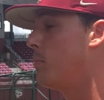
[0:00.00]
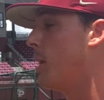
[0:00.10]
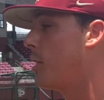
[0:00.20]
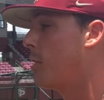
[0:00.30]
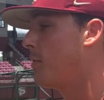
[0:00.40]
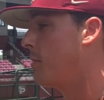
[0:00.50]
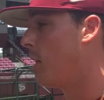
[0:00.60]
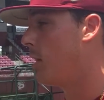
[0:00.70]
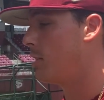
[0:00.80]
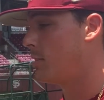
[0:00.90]
better, if
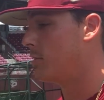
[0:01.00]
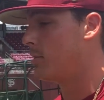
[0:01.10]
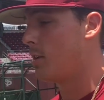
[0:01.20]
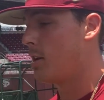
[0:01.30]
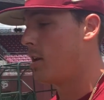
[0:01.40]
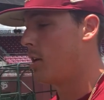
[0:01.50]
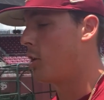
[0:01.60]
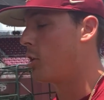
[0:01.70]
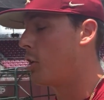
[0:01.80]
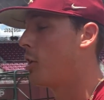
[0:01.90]
not,
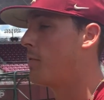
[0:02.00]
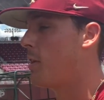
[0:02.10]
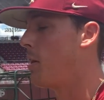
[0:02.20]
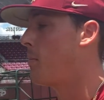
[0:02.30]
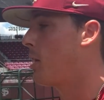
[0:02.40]
or good, if not